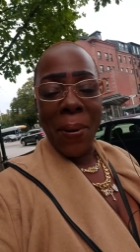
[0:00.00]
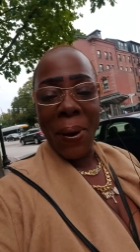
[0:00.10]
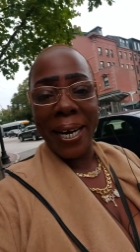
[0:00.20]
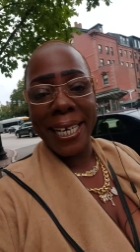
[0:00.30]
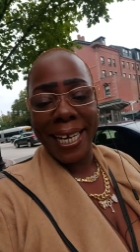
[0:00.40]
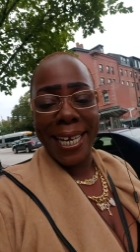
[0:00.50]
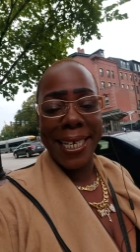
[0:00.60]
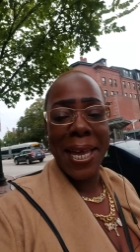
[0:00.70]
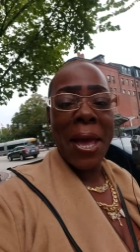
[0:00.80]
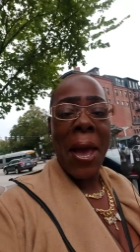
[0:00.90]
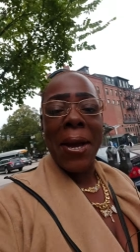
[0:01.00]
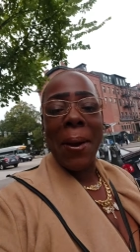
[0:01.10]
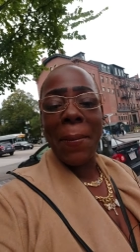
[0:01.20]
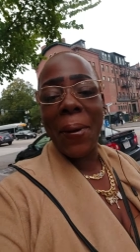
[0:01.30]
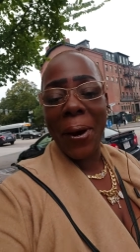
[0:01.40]
morning.
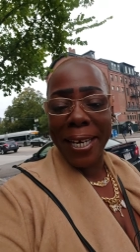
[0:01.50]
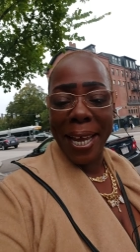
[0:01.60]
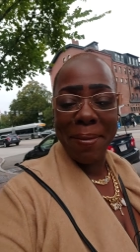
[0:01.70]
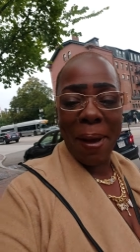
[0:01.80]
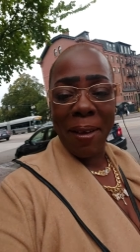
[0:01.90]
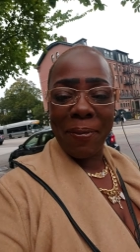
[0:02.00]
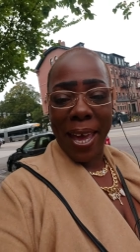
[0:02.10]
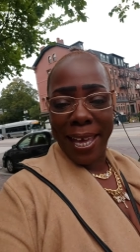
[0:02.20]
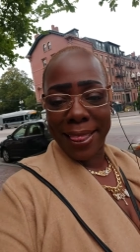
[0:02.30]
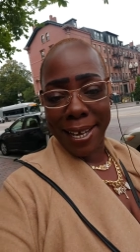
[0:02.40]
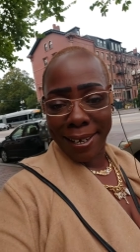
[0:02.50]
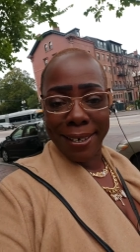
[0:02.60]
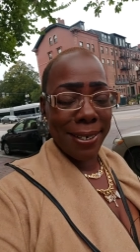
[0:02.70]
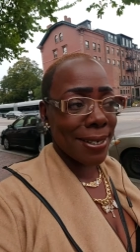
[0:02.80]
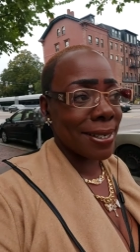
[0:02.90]
Good morning, my
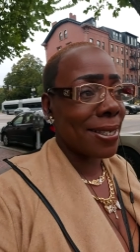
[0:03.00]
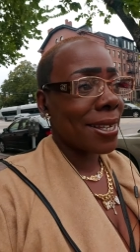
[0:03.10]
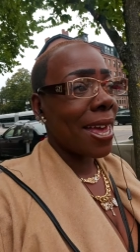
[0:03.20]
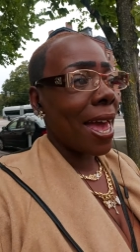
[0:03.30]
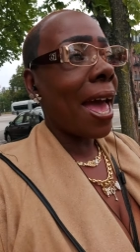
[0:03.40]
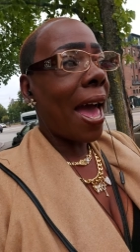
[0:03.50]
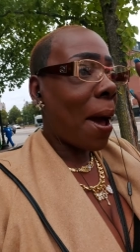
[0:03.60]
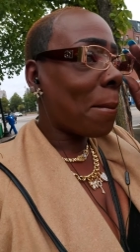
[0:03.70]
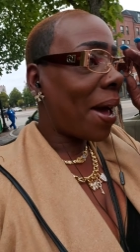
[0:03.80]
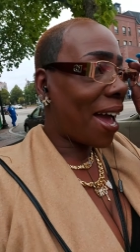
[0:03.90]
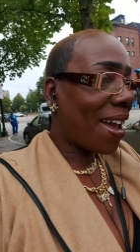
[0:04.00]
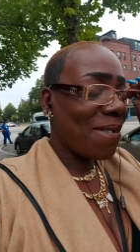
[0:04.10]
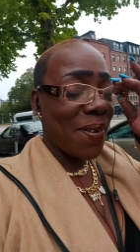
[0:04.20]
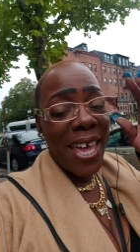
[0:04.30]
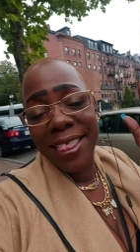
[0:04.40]
faithers. My
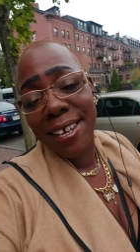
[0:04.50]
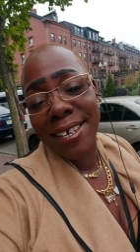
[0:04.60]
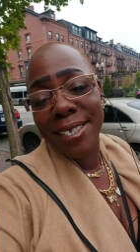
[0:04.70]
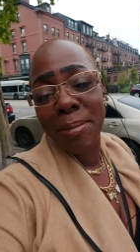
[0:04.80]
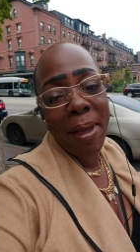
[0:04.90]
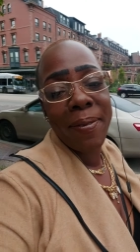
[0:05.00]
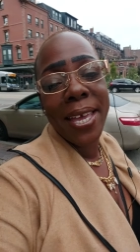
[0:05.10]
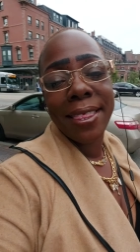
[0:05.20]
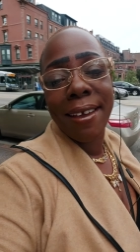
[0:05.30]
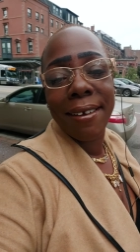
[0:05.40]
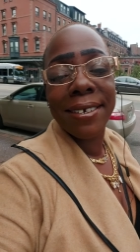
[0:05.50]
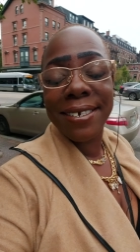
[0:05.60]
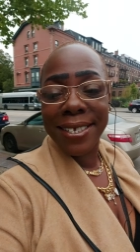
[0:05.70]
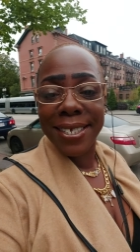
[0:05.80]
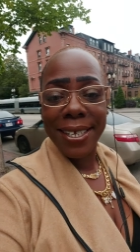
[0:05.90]
faithers, my faithers.
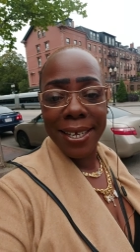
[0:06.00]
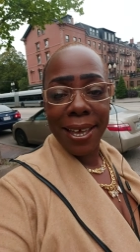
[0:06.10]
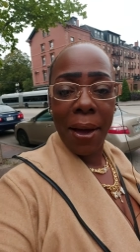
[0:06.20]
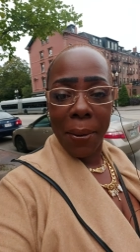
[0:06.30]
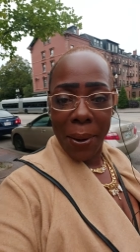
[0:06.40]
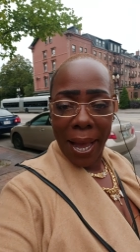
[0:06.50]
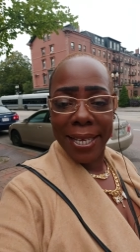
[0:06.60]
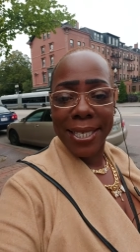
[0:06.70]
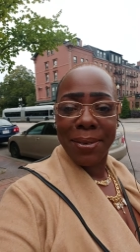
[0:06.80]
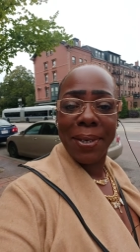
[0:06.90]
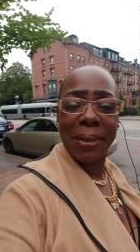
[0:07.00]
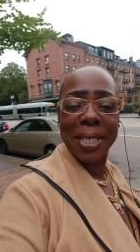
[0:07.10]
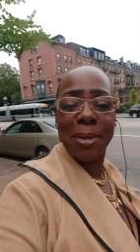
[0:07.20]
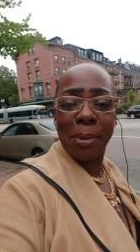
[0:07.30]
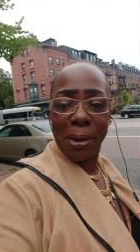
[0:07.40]
How are you guys doing on
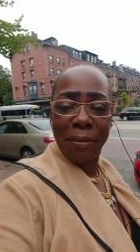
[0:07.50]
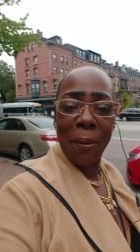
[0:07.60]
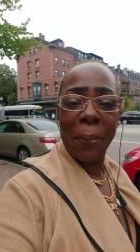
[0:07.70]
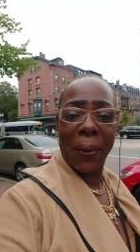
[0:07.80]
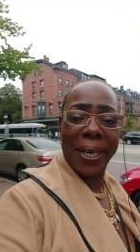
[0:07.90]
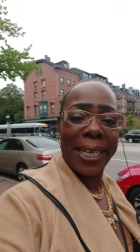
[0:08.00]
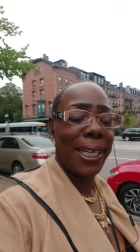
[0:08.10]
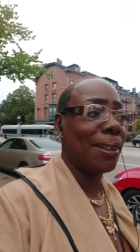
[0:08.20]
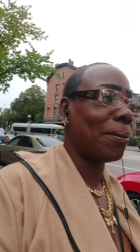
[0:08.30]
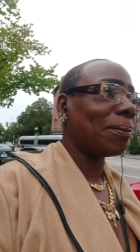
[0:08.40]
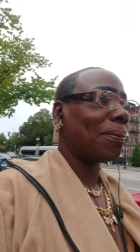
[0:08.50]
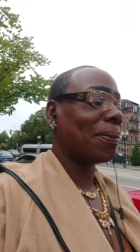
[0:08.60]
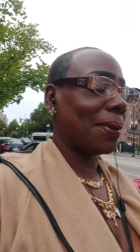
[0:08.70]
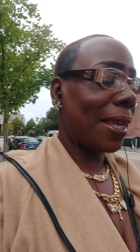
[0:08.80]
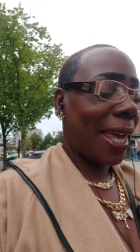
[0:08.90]
this beautiful morning?
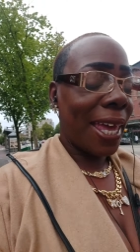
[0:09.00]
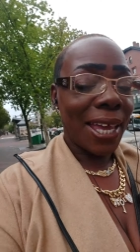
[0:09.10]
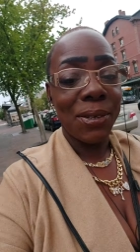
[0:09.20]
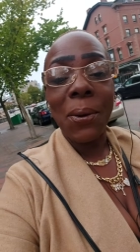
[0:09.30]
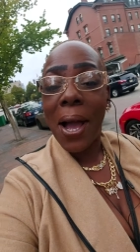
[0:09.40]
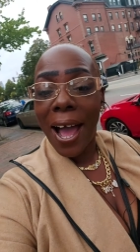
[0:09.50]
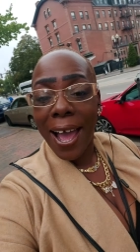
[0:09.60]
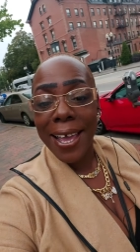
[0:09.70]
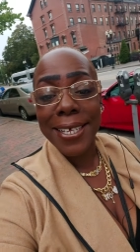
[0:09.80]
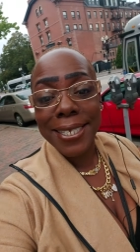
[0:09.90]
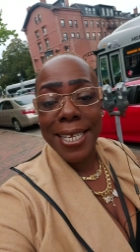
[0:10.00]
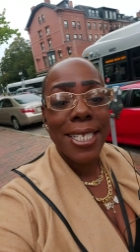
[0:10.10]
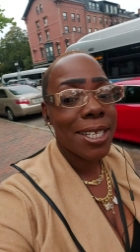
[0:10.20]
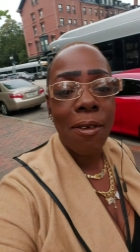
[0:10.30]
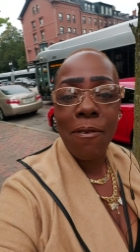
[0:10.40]
You guys,
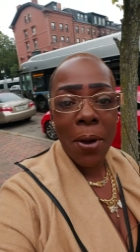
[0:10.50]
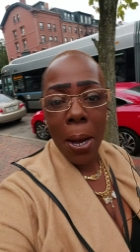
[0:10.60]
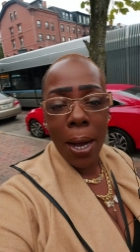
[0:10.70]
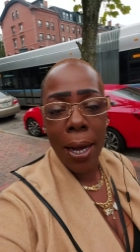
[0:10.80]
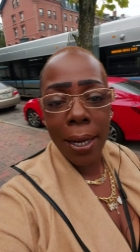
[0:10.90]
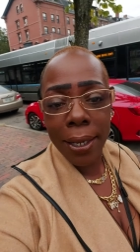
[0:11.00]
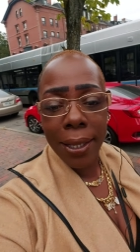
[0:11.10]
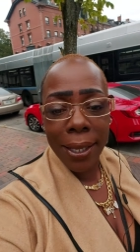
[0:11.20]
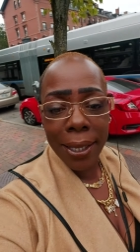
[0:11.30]
it's fall.